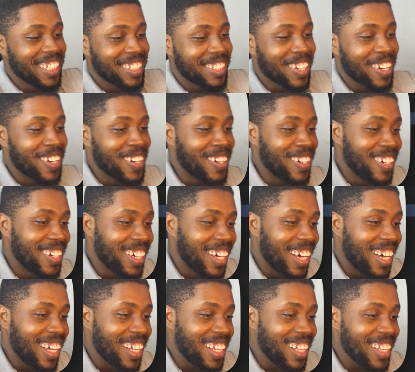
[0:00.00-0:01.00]

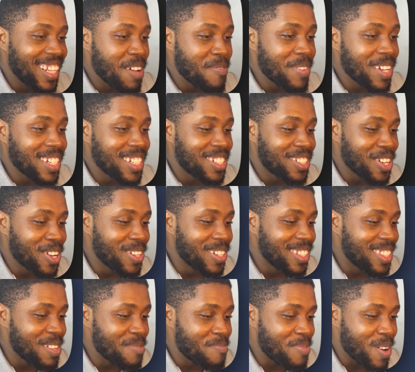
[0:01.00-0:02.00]
So let me show
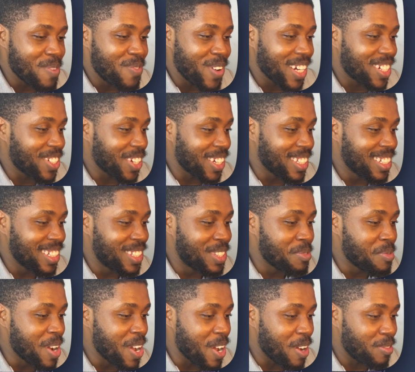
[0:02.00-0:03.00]
you the
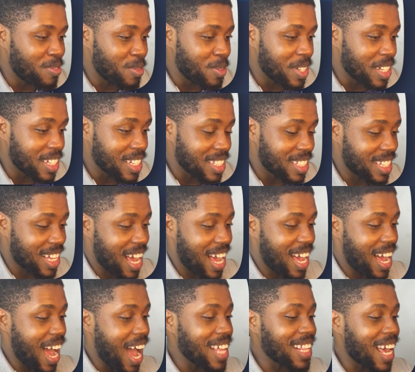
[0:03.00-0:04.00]
perfectionist way of doing it.
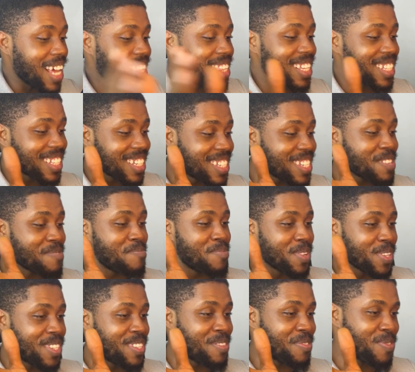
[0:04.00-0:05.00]
And I think this is
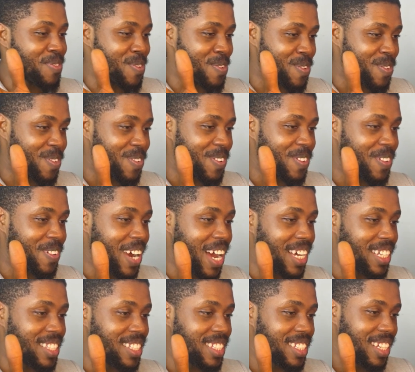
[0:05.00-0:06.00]
beautiful,
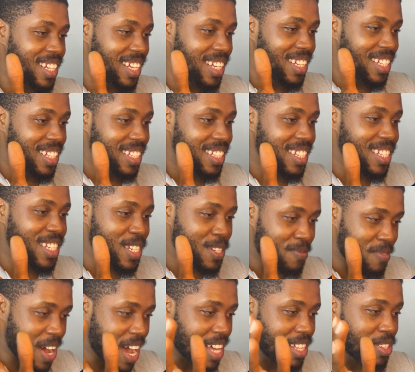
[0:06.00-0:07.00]
right? This
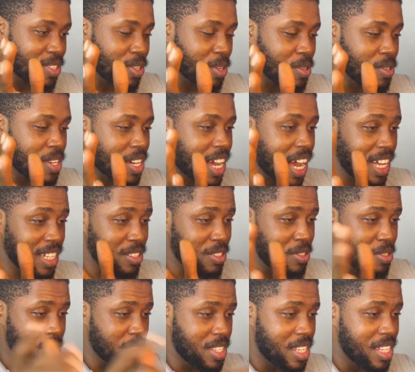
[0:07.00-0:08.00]
is fine. So you
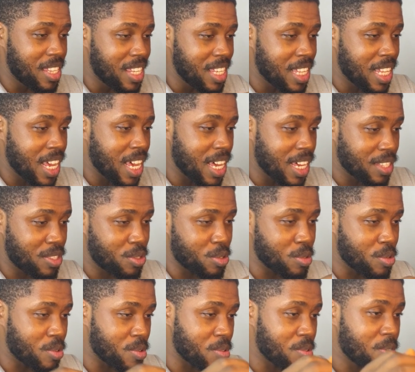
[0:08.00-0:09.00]
can use the delay
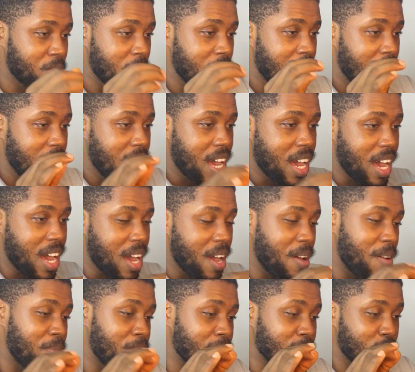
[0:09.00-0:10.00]
to
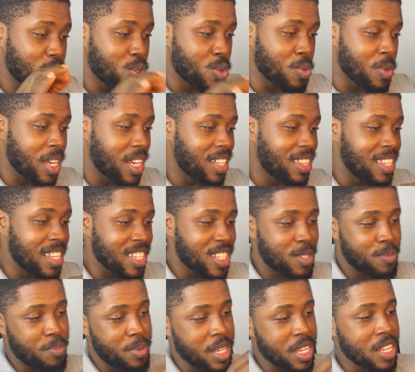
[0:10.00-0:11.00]
um, tweak the
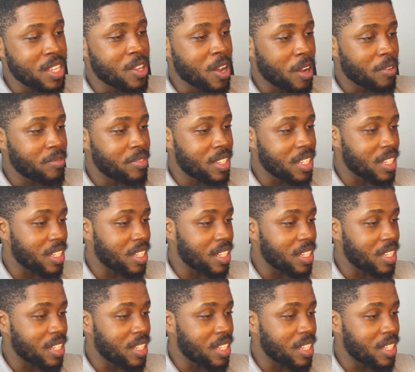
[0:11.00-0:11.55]
speed of